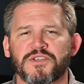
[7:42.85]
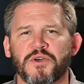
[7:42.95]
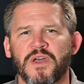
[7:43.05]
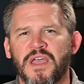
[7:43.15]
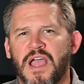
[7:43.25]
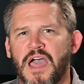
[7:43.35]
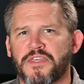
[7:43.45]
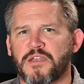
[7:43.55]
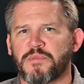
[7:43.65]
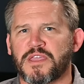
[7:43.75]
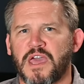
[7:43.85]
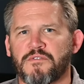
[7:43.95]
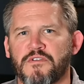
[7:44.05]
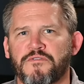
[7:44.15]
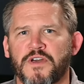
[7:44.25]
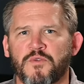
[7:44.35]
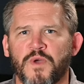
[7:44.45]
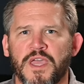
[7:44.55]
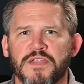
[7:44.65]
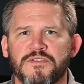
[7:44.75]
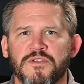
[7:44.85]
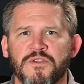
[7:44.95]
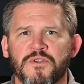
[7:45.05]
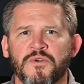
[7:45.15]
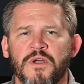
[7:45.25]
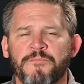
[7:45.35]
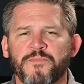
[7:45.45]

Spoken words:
So I thought it'd be kind of a fun way to,